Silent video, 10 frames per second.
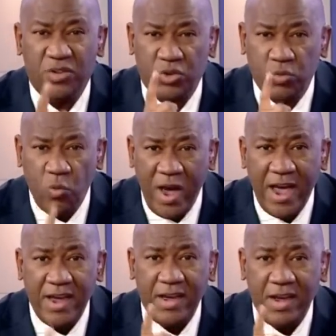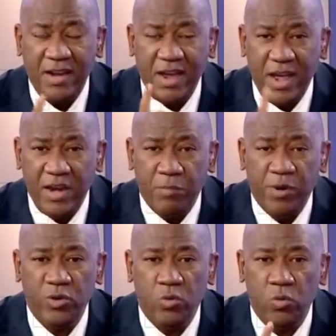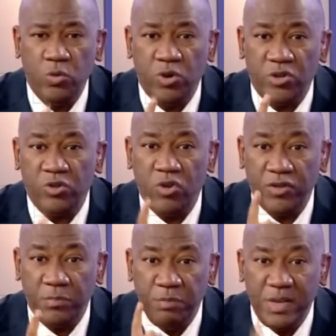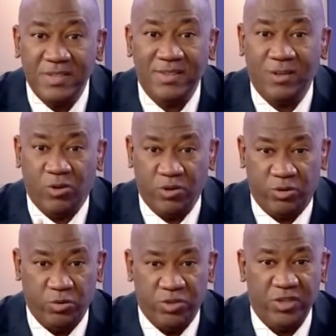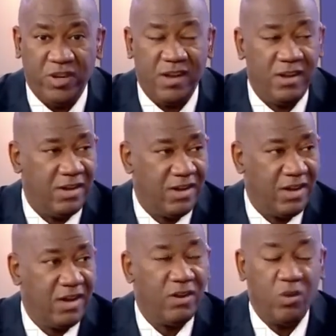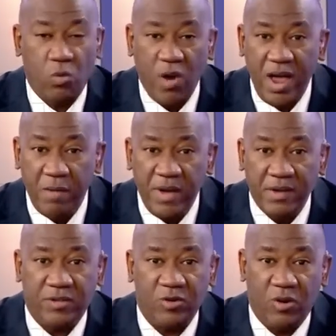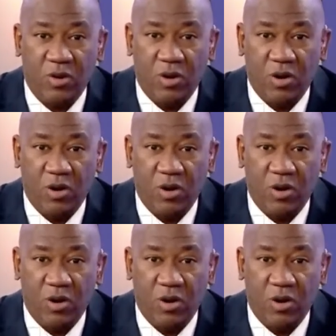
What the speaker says: swear in anybody who does not meet the constitutional requirements